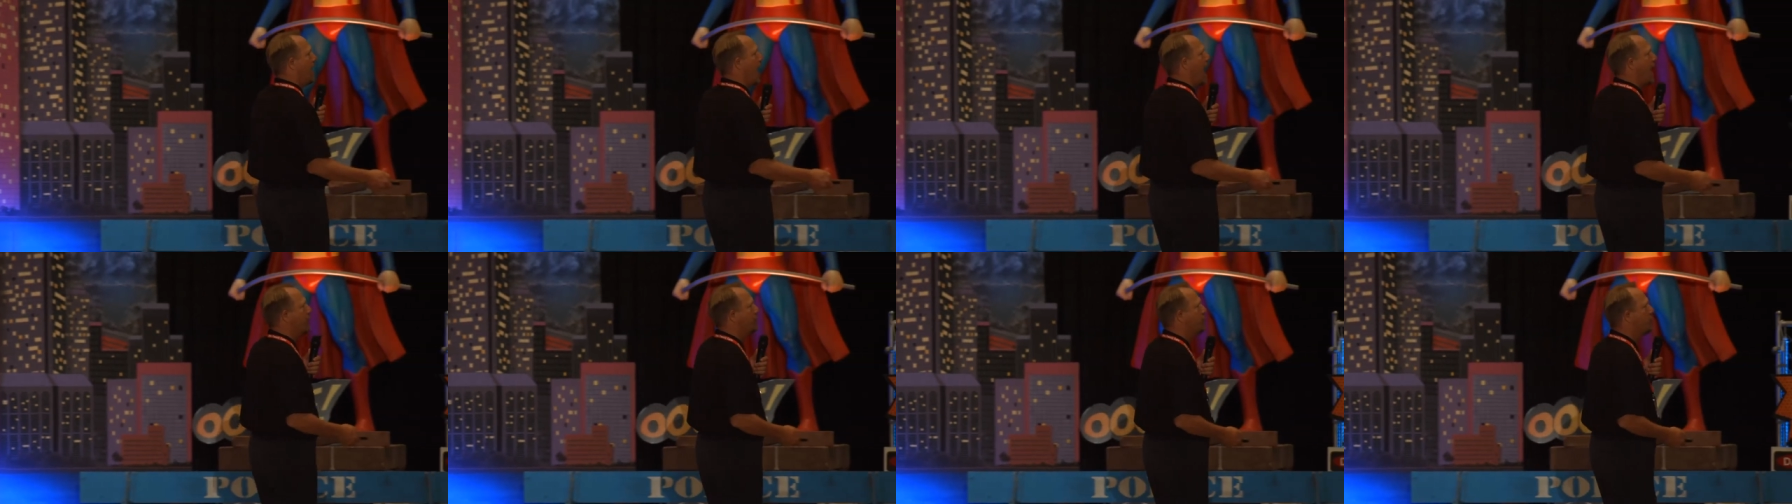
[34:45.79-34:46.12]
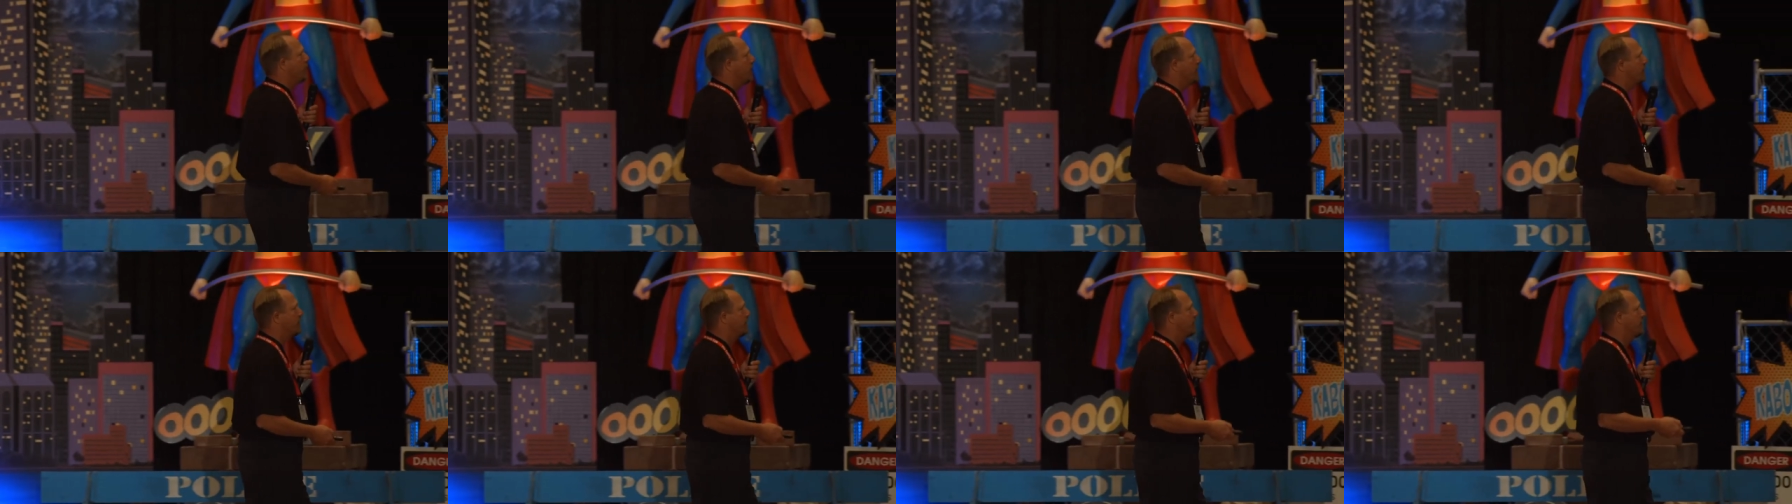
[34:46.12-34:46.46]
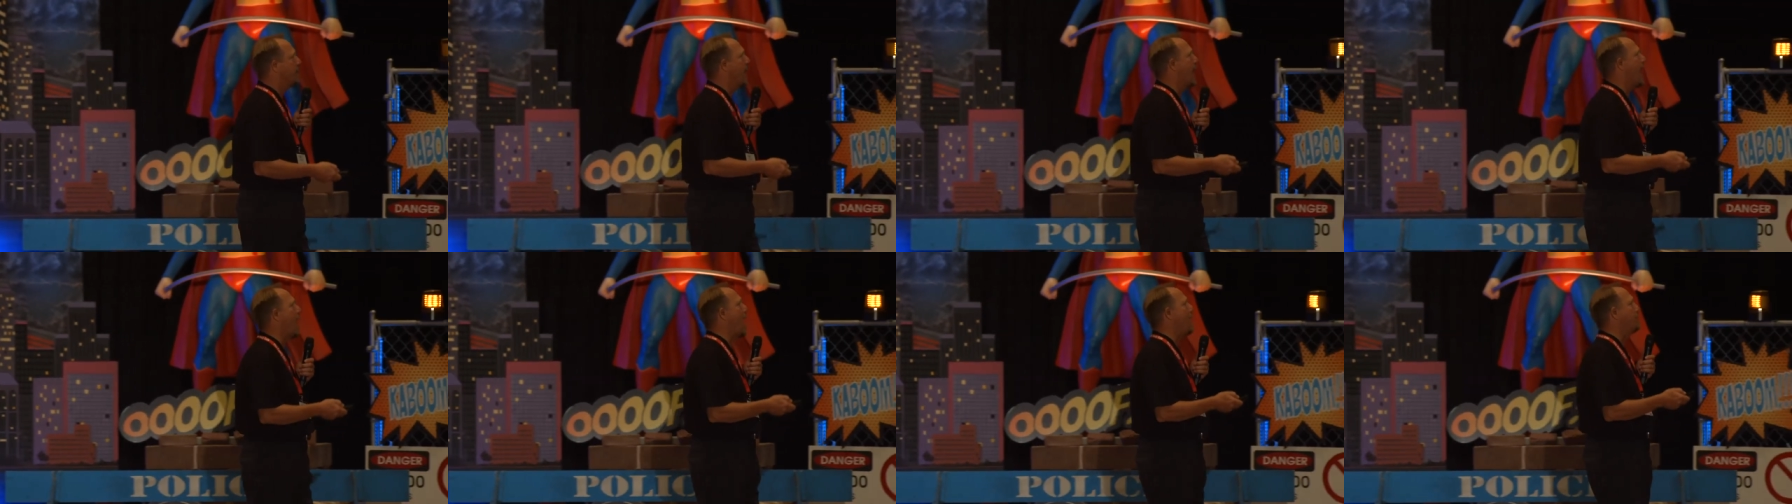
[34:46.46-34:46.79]
Not
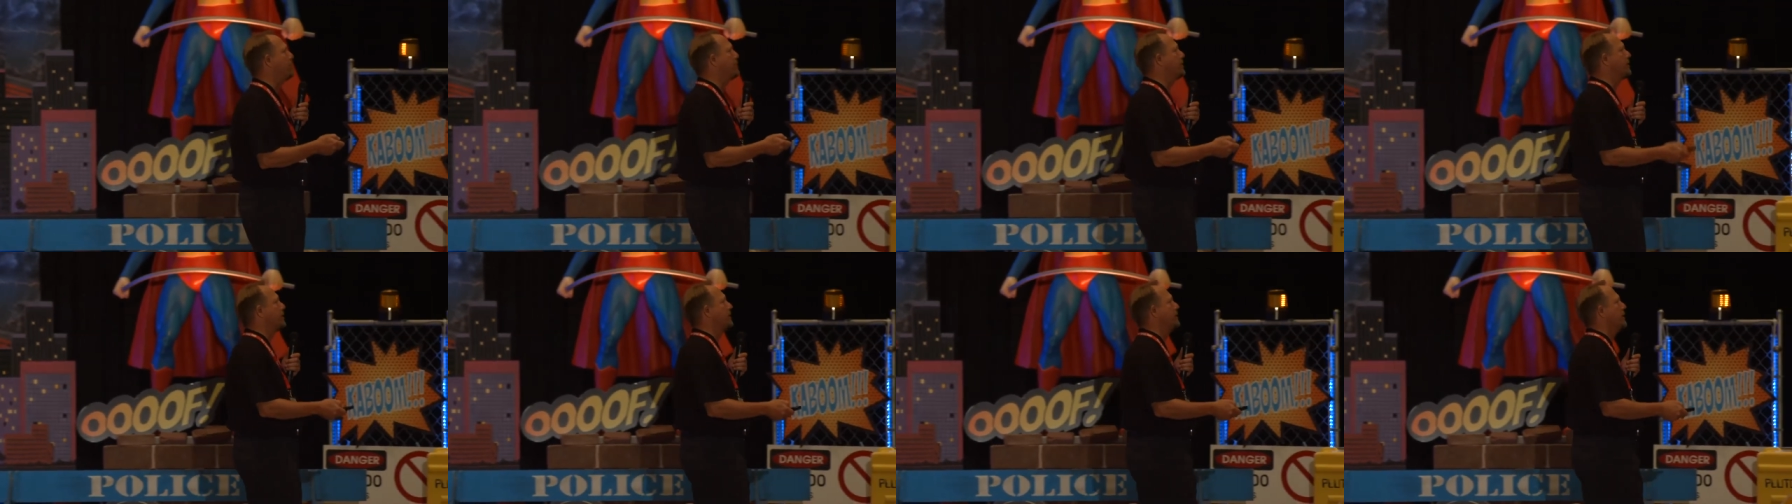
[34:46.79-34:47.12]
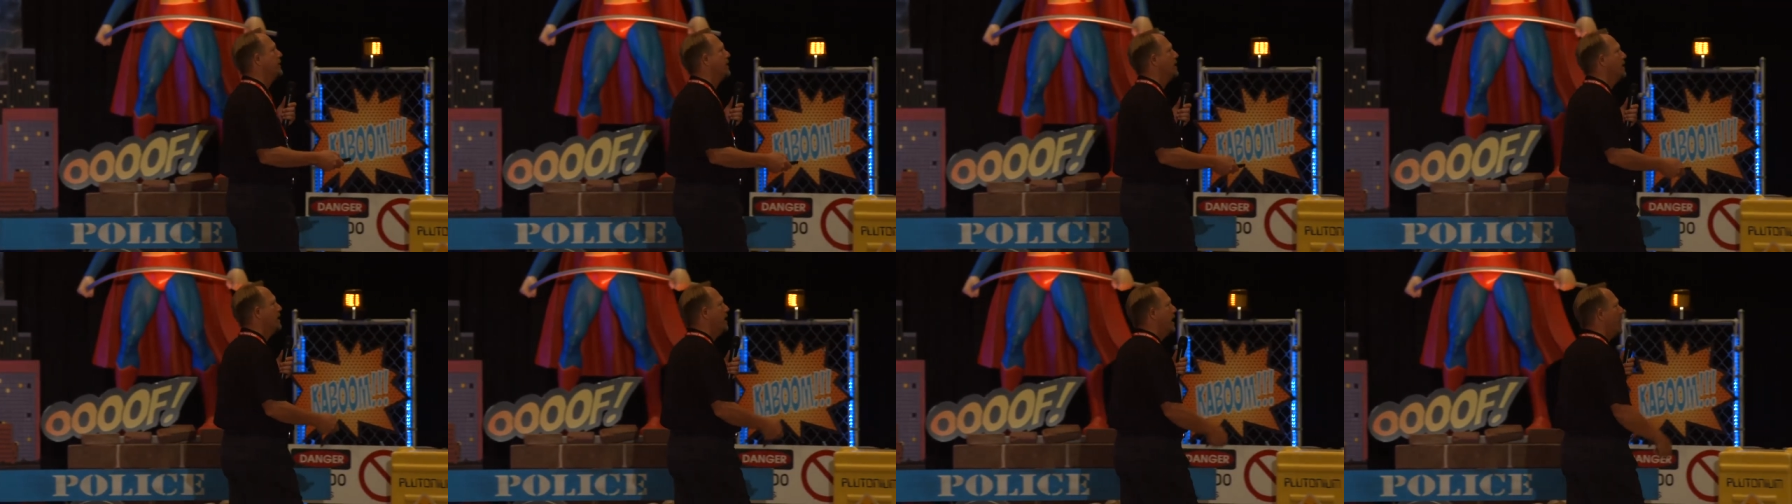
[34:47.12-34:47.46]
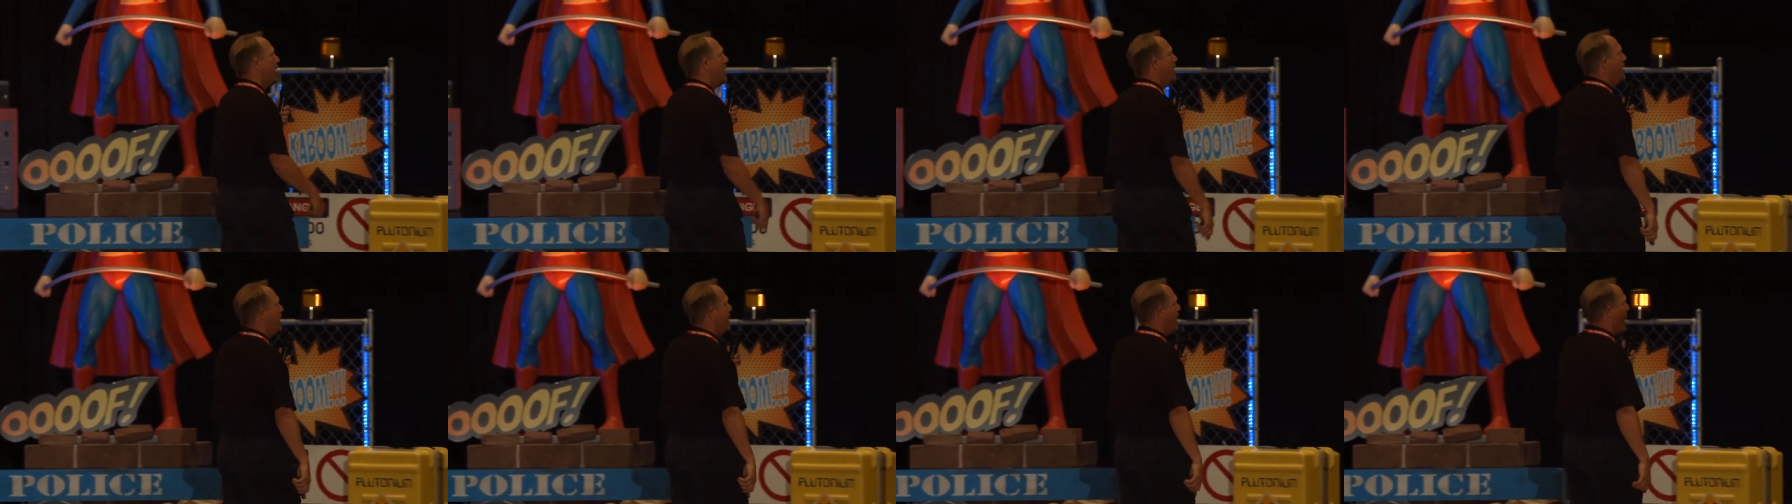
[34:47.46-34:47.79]
just tops,
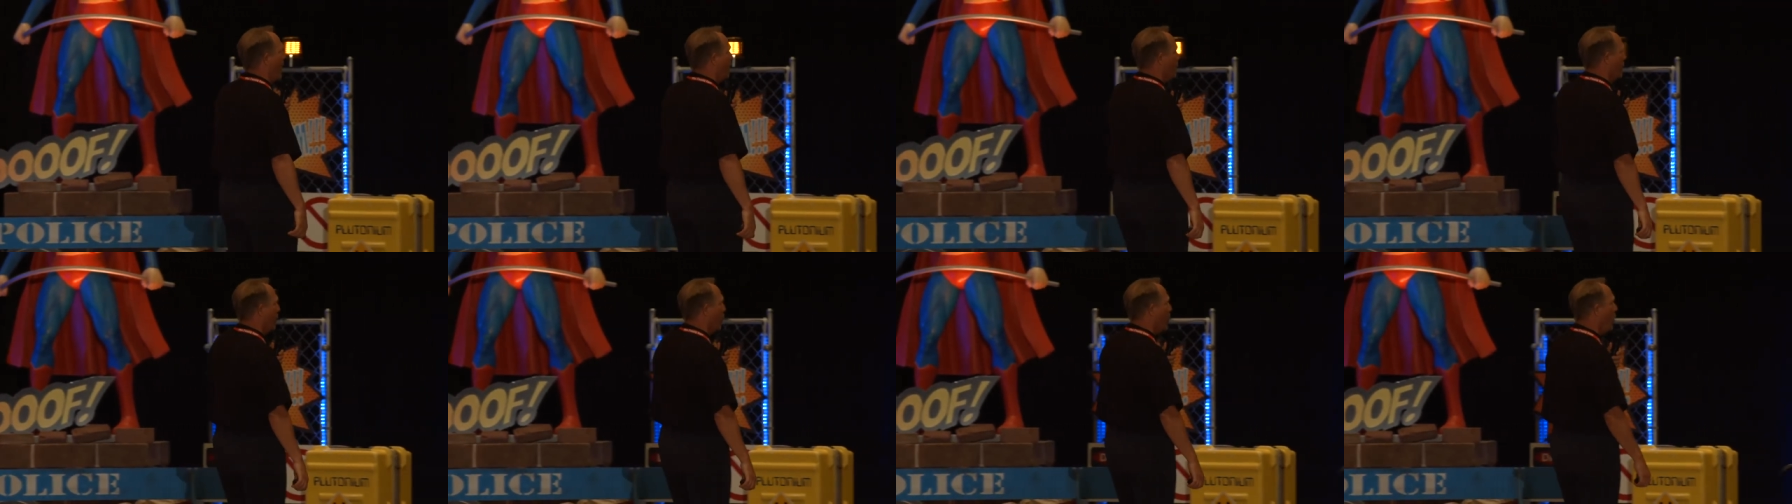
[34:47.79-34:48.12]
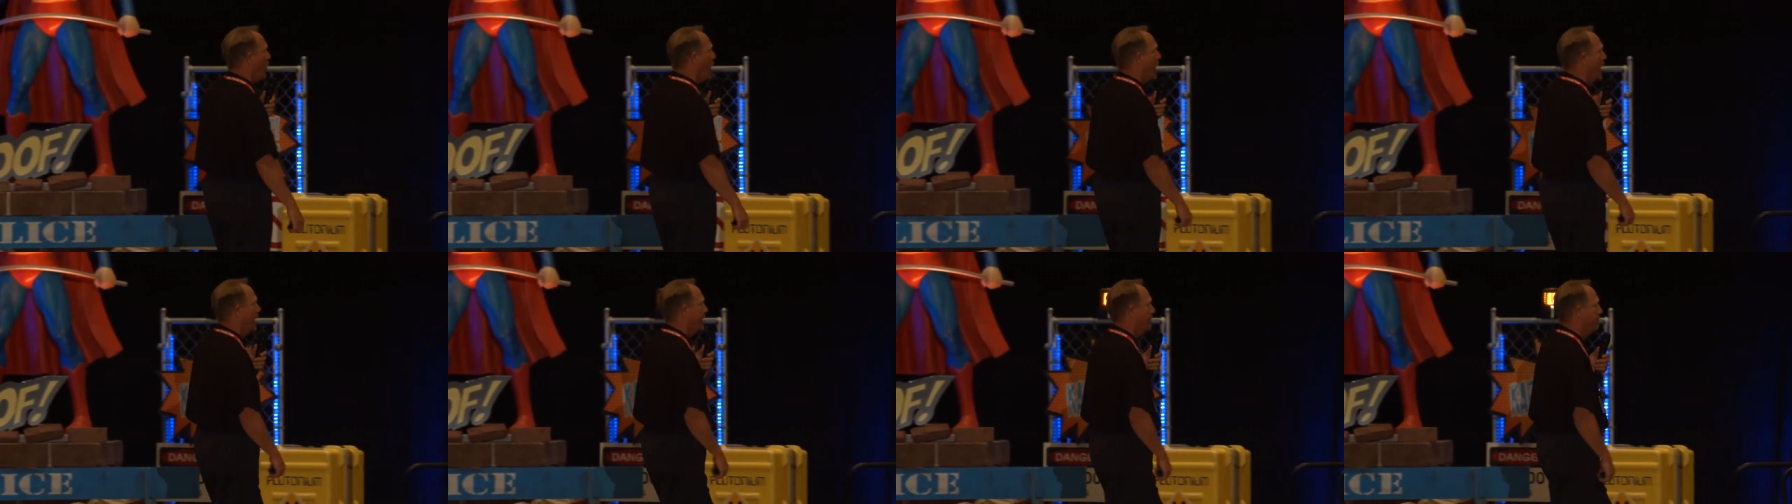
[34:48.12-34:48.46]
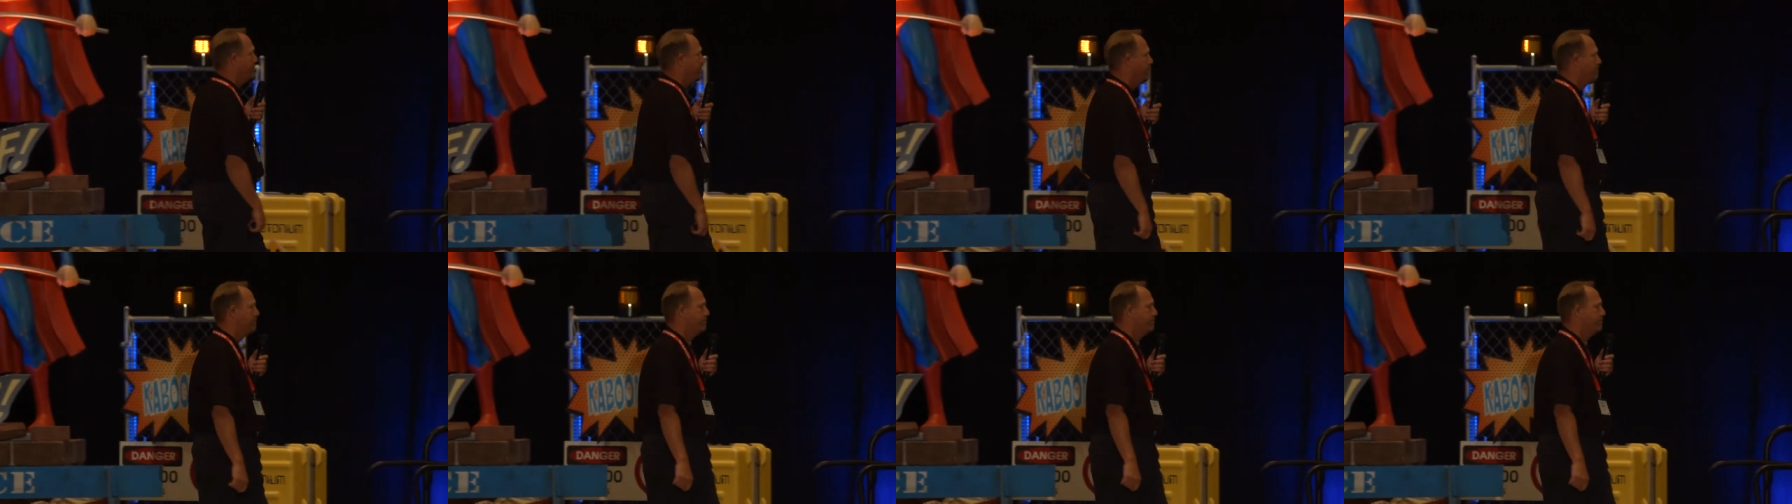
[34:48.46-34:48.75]
number one.